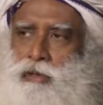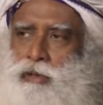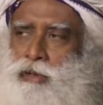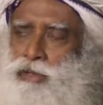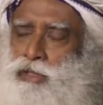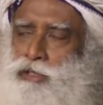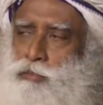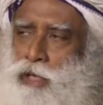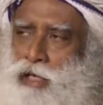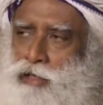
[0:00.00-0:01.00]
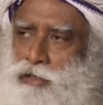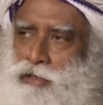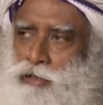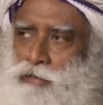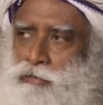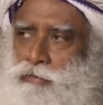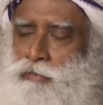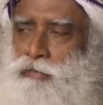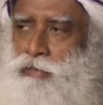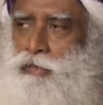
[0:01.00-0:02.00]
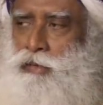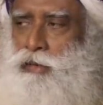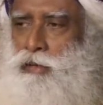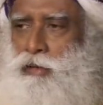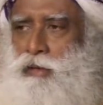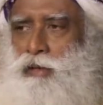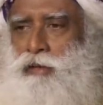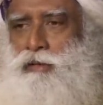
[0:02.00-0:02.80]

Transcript: on this planet in